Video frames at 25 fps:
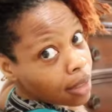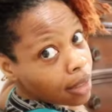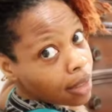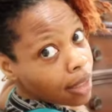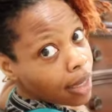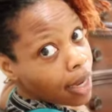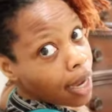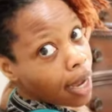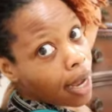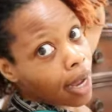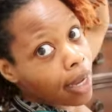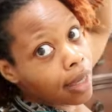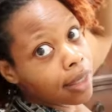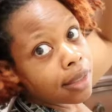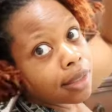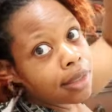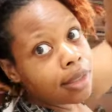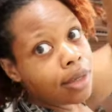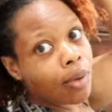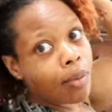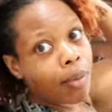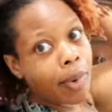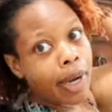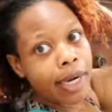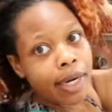Yeah,
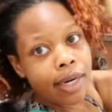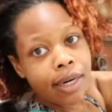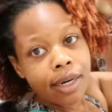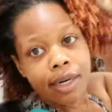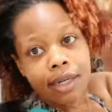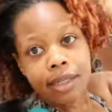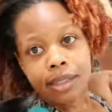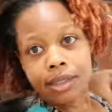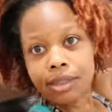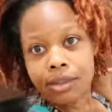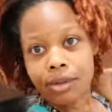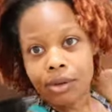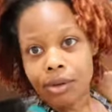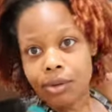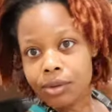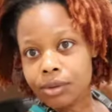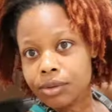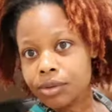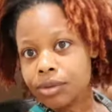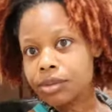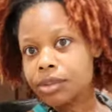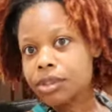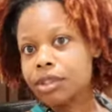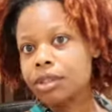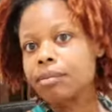so my hair has
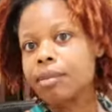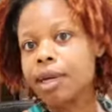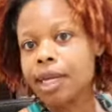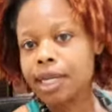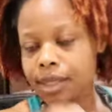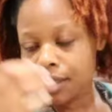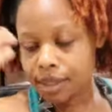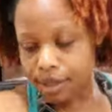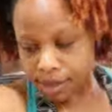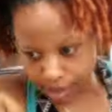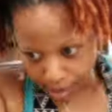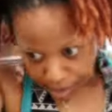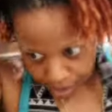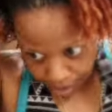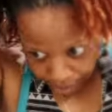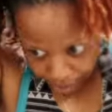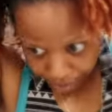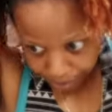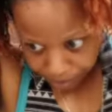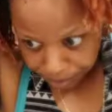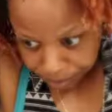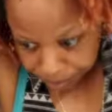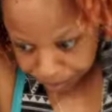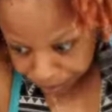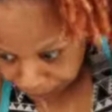grown
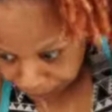tremendously.